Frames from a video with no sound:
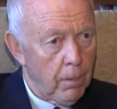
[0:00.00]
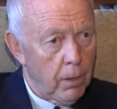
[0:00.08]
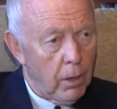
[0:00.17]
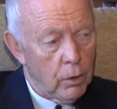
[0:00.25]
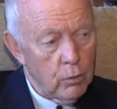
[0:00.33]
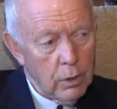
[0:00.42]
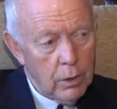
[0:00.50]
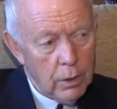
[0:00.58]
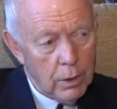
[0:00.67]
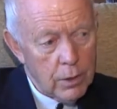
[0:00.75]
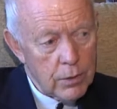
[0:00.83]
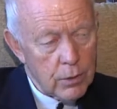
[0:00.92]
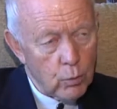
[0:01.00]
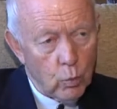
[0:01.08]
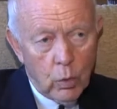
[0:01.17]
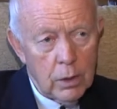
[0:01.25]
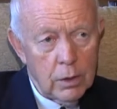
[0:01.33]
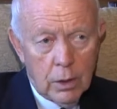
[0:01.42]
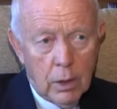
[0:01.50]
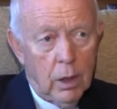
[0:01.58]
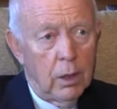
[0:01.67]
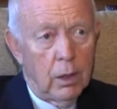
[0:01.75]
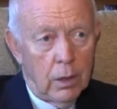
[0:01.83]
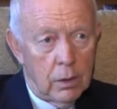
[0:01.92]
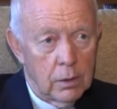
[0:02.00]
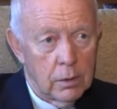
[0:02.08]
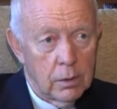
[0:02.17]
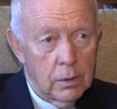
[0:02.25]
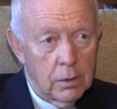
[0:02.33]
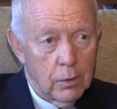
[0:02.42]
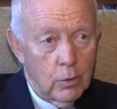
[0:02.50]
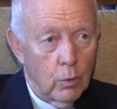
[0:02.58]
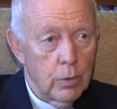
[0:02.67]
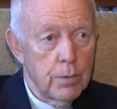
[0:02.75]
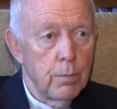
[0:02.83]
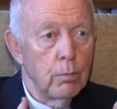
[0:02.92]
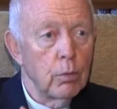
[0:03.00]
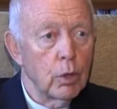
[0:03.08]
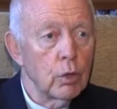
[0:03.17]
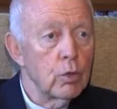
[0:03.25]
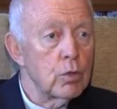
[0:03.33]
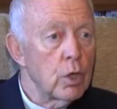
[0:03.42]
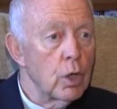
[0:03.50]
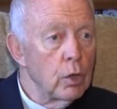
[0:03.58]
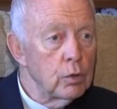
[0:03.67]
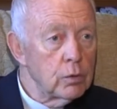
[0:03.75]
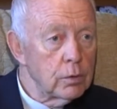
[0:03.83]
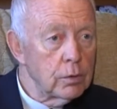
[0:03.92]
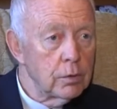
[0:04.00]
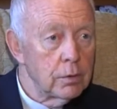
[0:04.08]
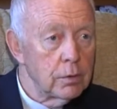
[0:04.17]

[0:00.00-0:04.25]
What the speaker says: I realized that one color was monotone,